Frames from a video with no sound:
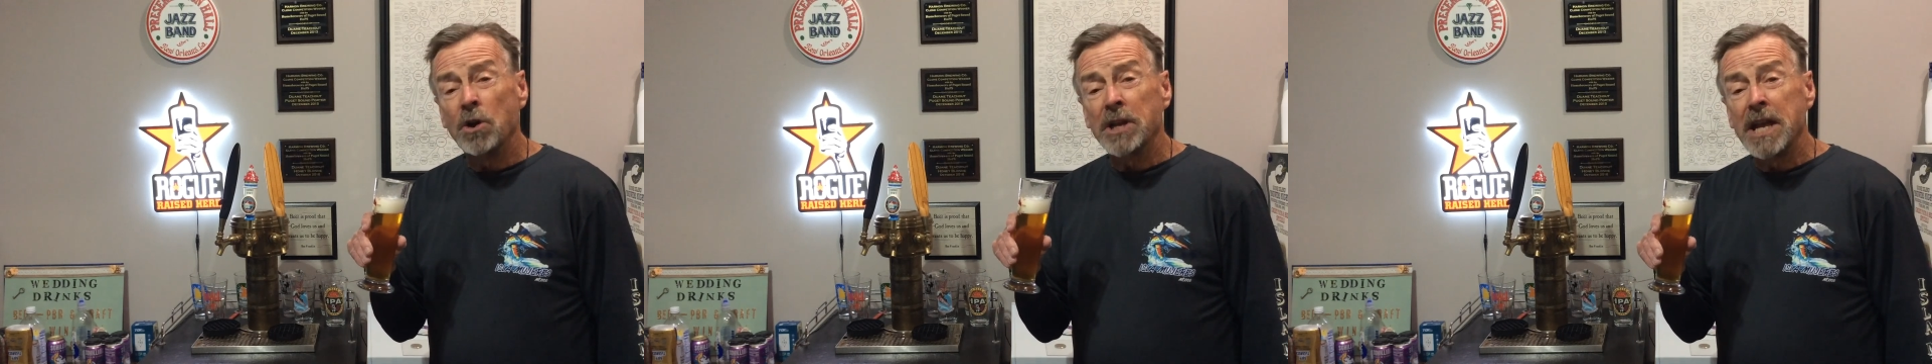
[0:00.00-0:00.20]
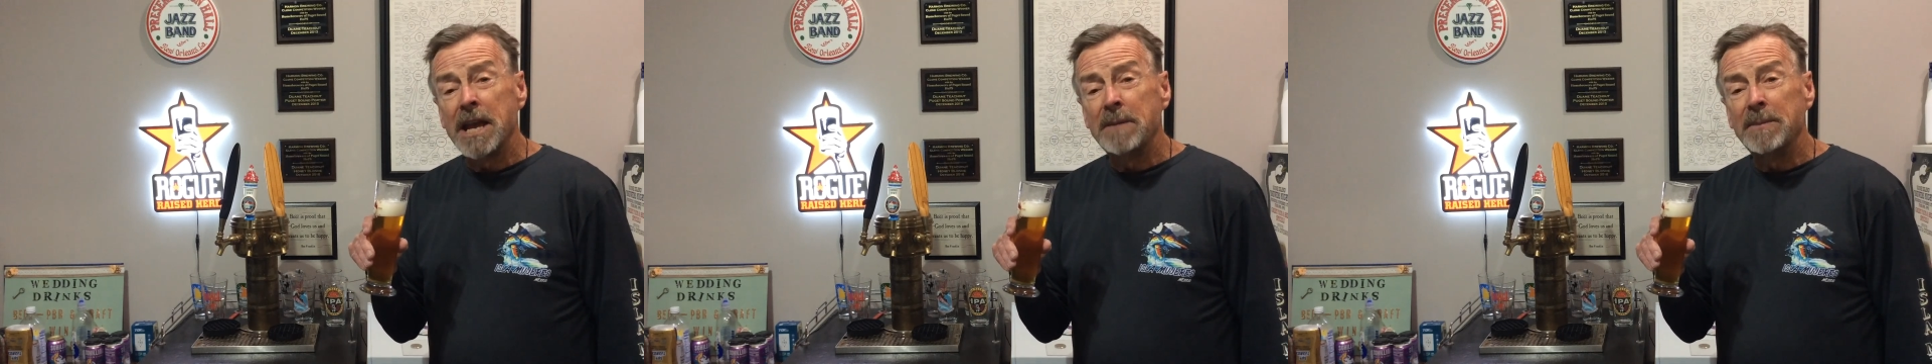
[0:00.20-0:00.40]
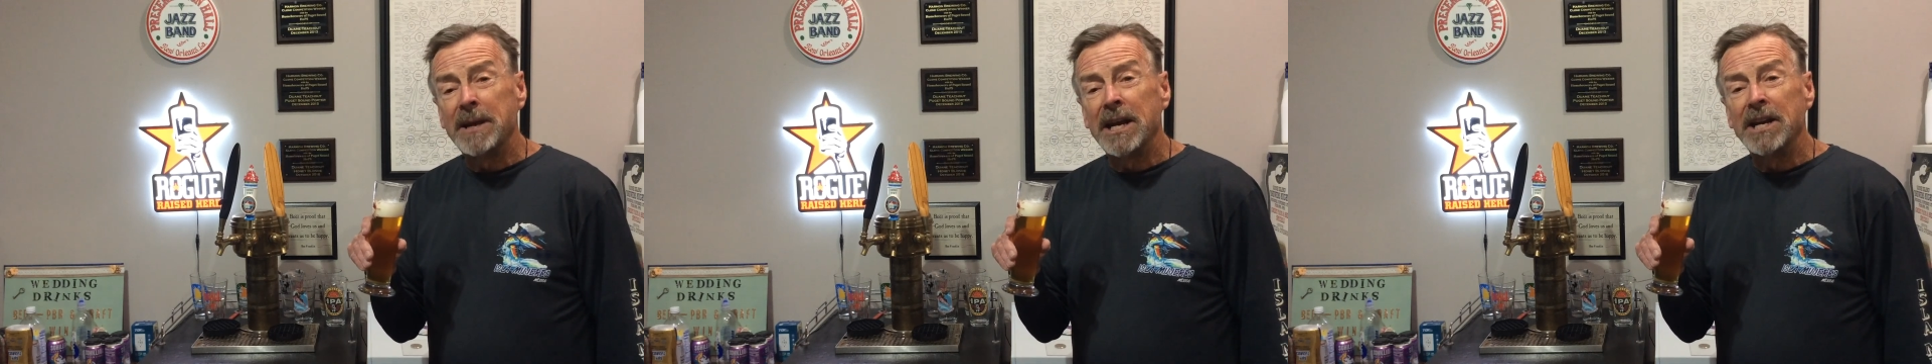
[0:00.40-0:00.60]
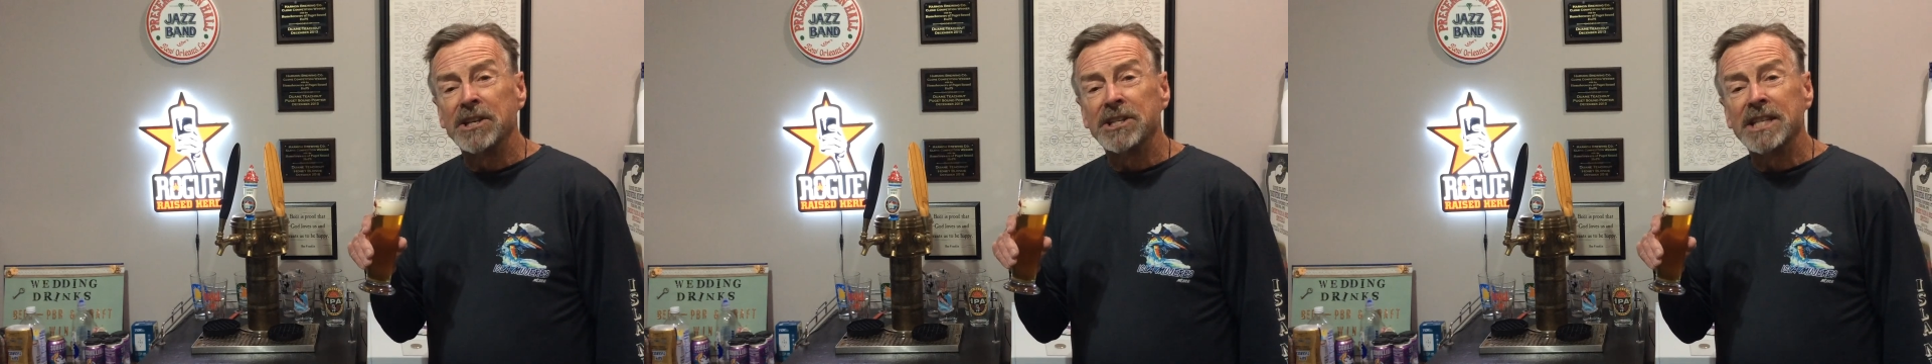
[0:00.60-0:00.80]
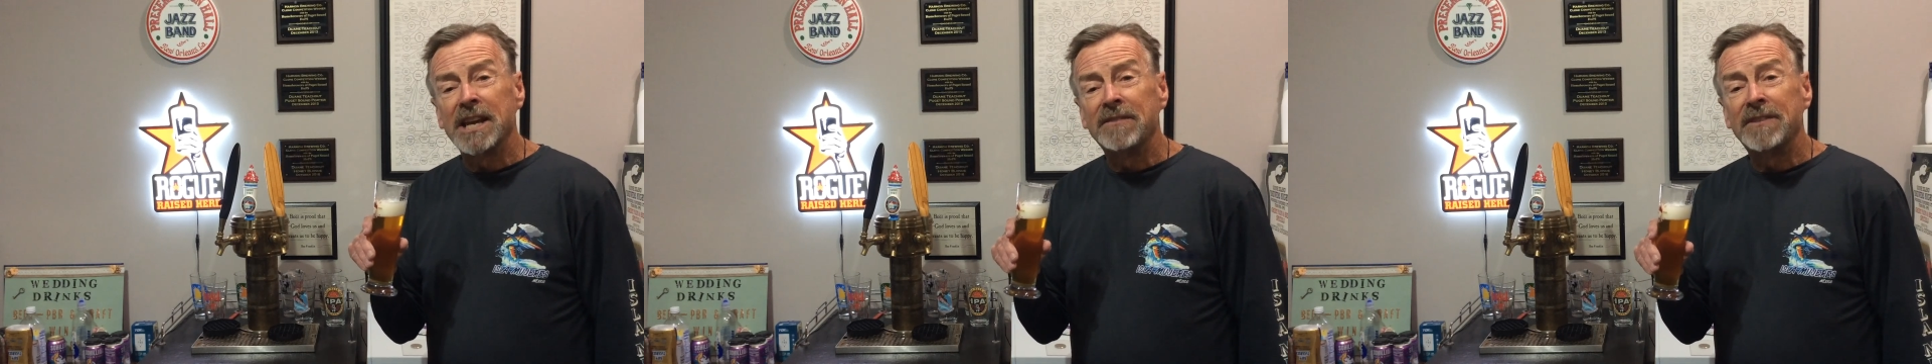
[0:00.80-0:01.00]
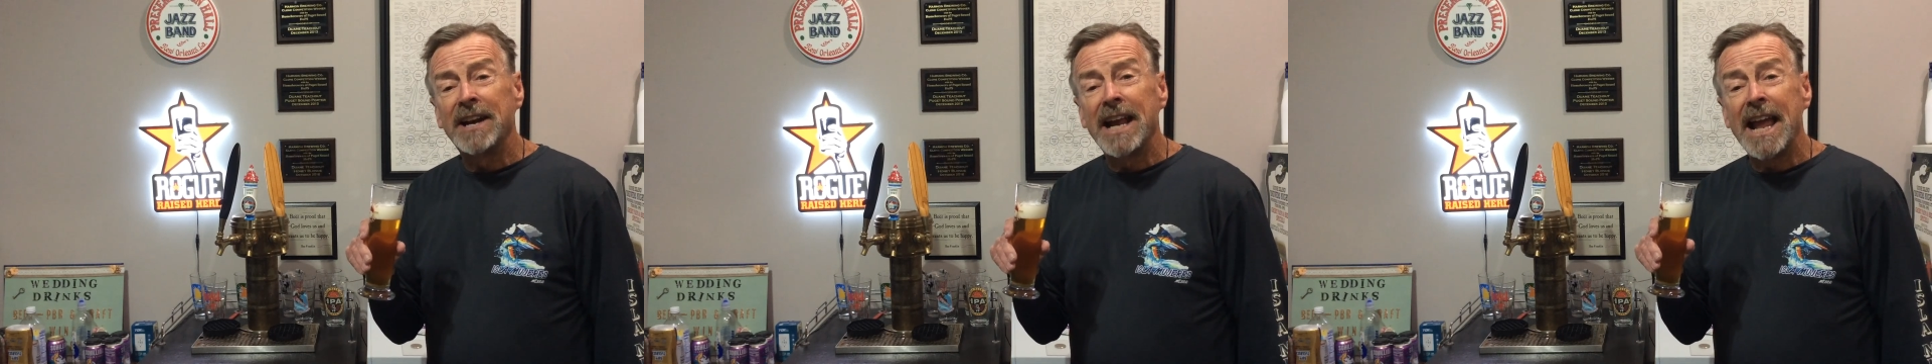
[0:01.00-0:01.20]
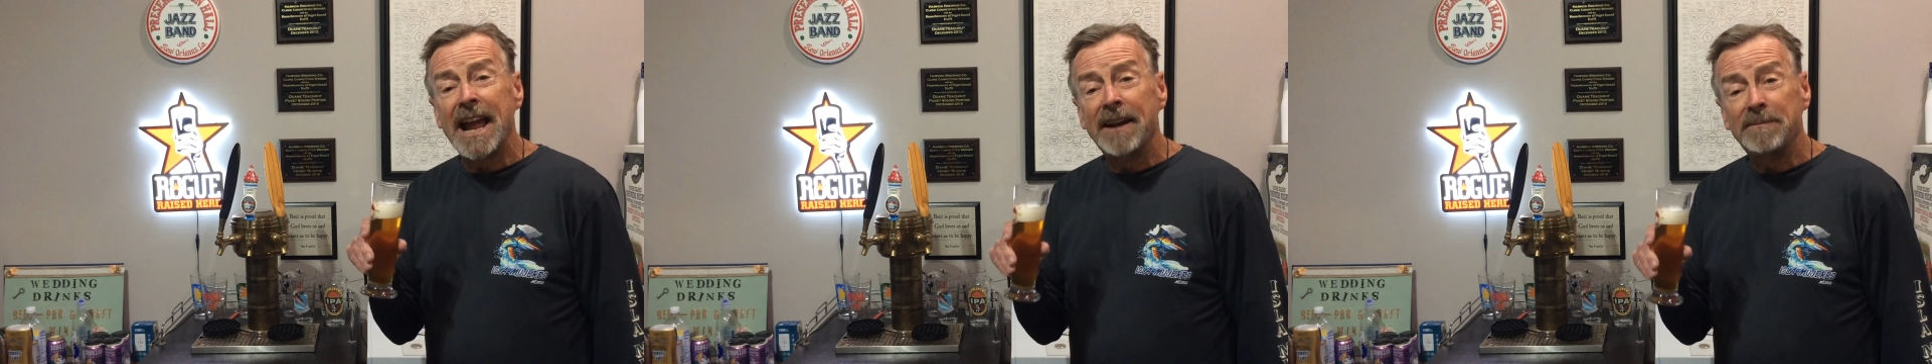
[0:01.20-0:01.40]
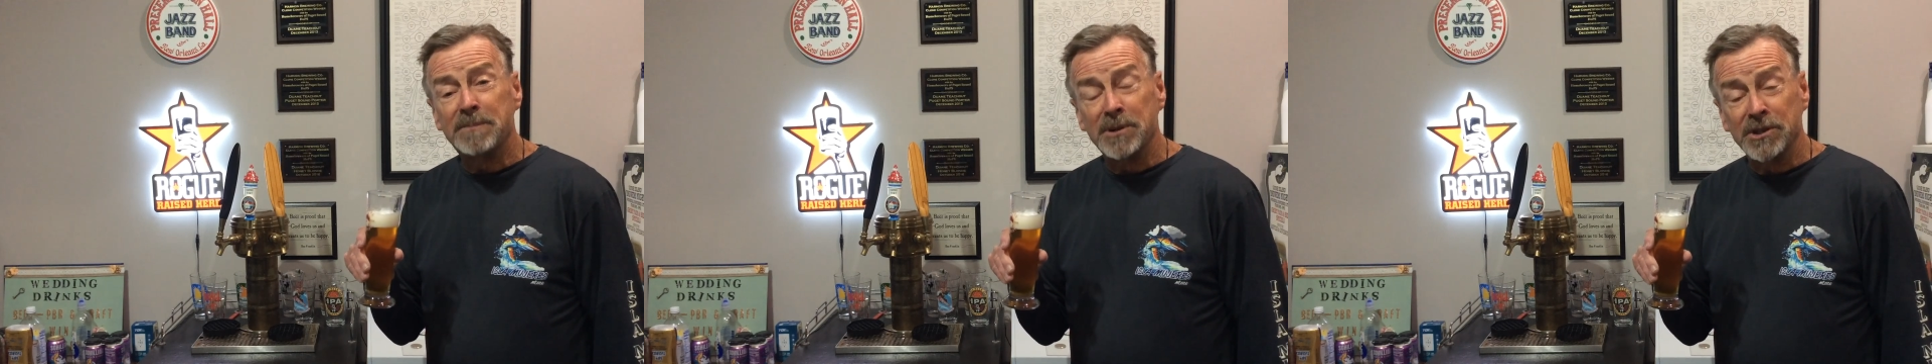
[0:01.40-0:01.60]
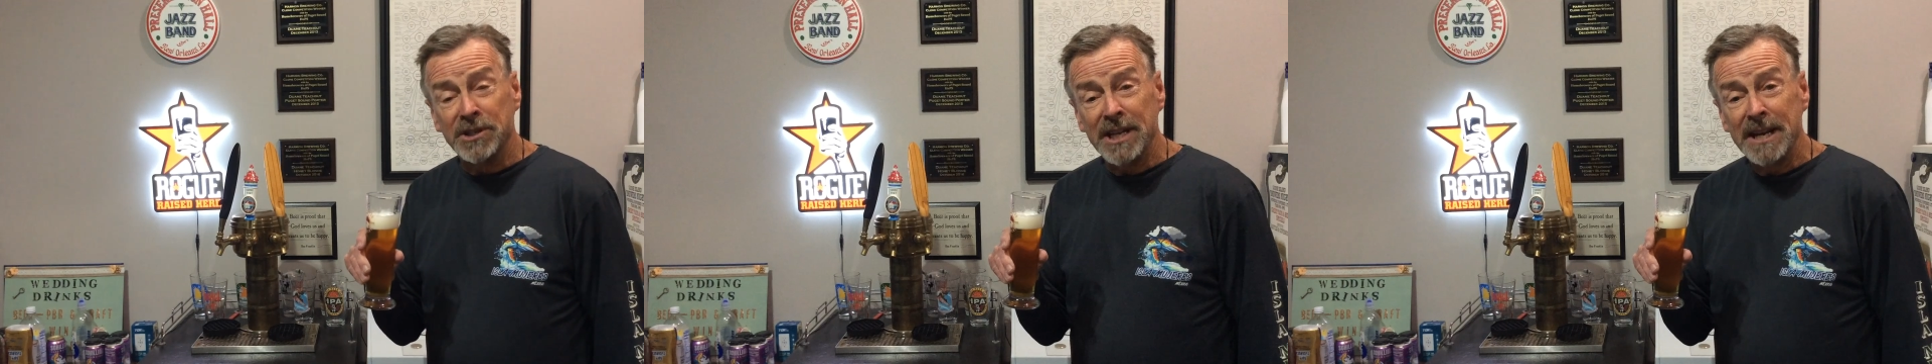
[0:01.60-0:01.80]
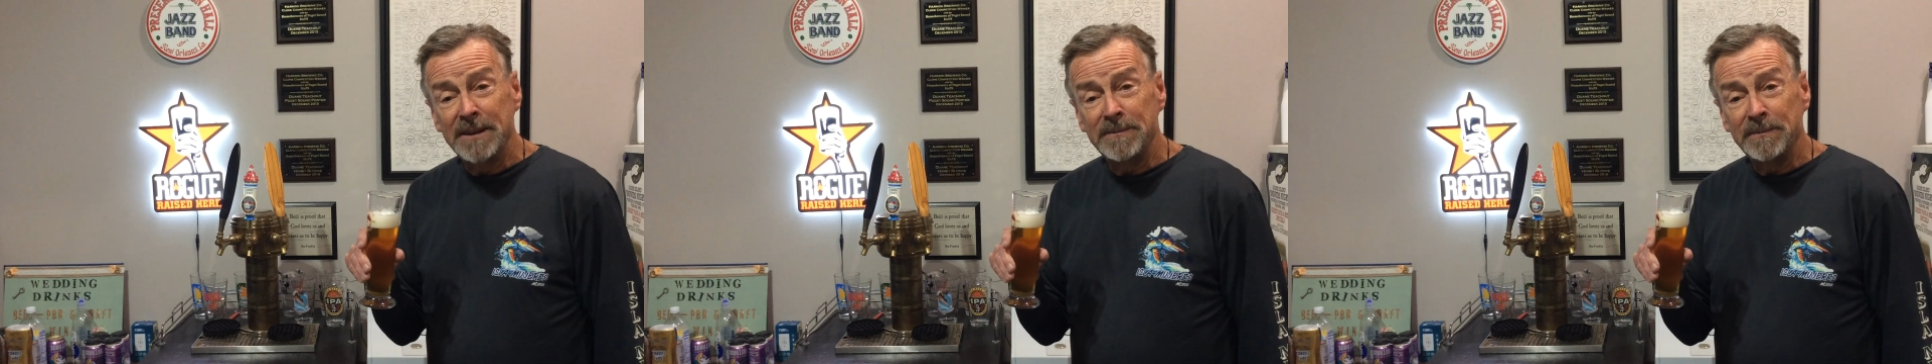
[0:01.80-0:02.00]
came in at
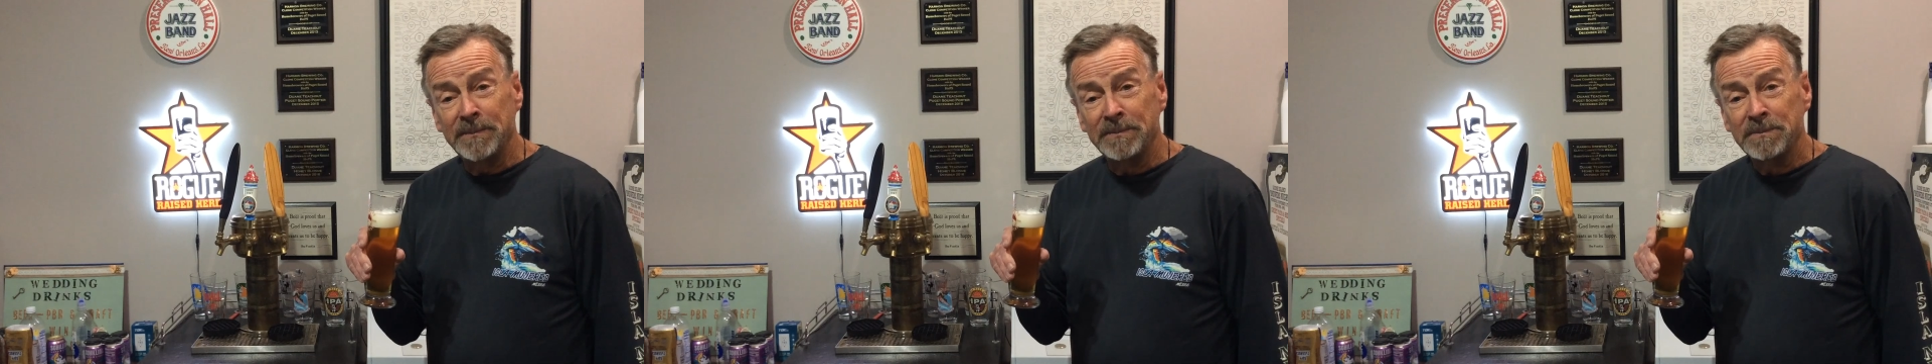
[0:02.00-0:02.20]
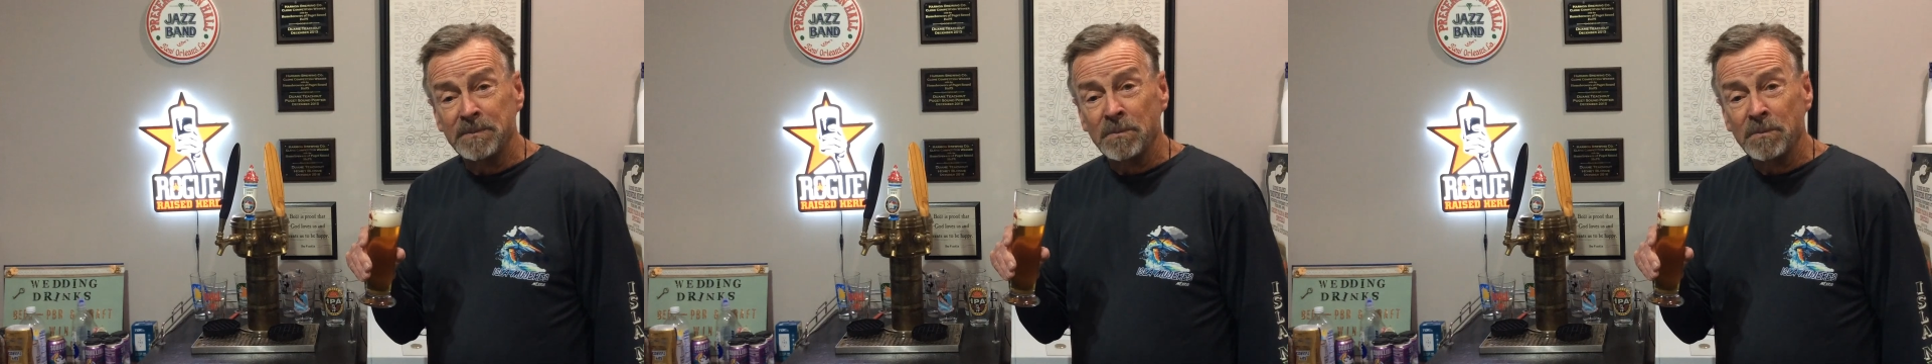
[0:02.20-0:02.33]
7.5%.